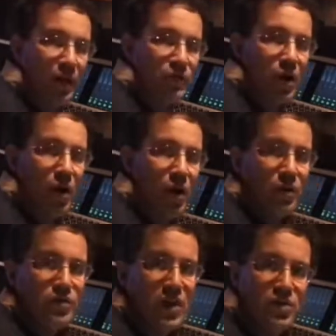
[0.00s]
Well, after
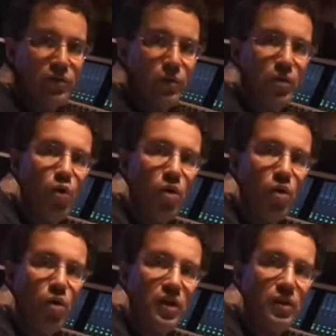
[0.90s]
all those days of
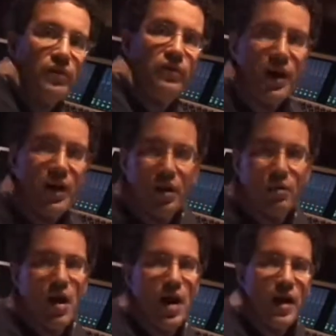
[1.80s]
recording, we
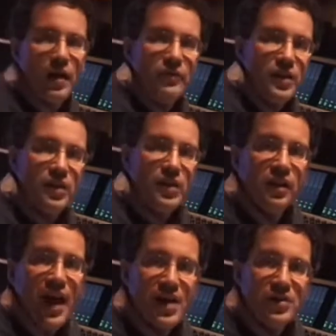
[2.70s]
finally arrived at
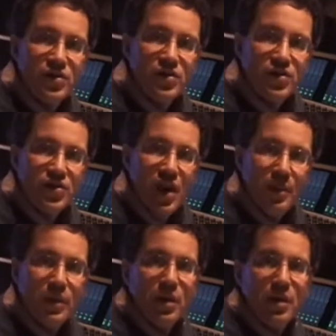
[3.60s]
the last
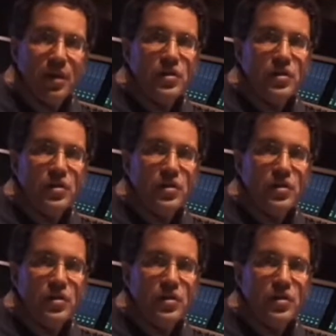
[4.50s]
step.